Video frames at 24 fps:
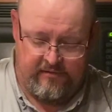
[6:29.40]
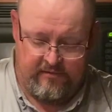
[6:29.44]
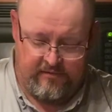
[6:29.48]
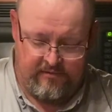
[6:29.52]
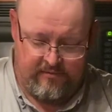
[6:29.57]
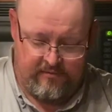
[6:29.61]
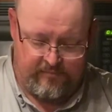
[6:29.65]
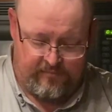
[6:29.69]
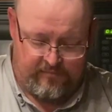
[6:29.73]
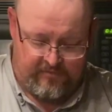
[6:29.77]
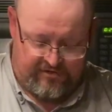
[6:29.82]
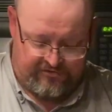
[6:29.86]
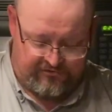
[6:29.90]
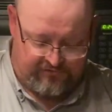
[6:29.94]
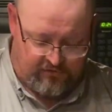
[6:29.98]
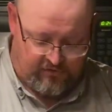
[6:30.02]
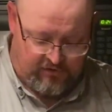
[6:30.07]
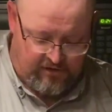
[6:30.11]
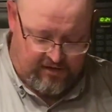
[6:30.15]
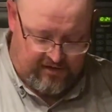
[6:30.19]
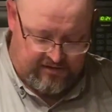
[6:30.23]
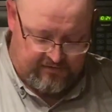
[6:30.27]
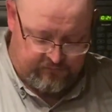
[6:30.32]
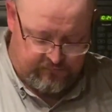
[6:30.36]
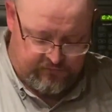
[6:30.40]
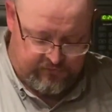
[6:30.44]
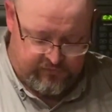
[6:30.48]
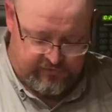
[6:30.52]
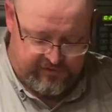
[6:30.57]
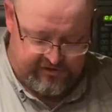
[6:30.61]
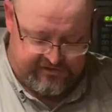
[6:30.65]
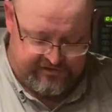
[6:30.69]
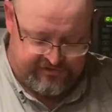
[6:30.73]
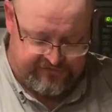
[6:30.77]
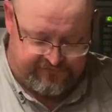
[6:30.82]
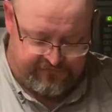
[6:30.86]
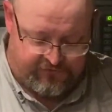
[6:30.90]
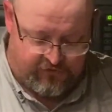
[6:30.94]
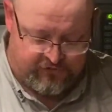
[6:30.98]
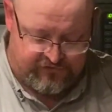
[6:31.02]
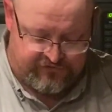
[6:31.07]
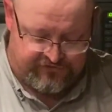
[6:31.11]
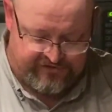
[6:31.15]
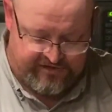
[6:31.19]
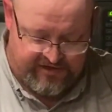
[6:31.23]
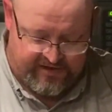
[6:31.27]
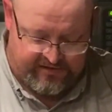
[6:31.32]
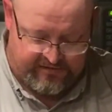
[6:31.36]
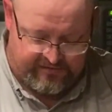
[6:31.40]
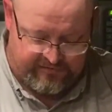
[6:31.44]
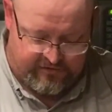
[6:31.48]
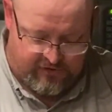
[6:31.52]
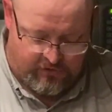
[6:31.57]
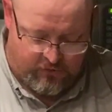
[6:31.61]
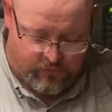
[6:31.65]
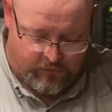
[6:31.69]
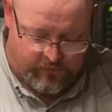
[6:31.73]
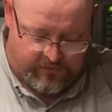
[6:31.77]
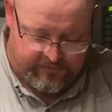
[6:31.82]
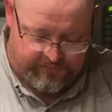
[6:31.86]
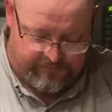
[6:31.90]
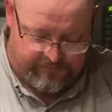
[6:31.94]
That's all right. We're gonna get this first set going.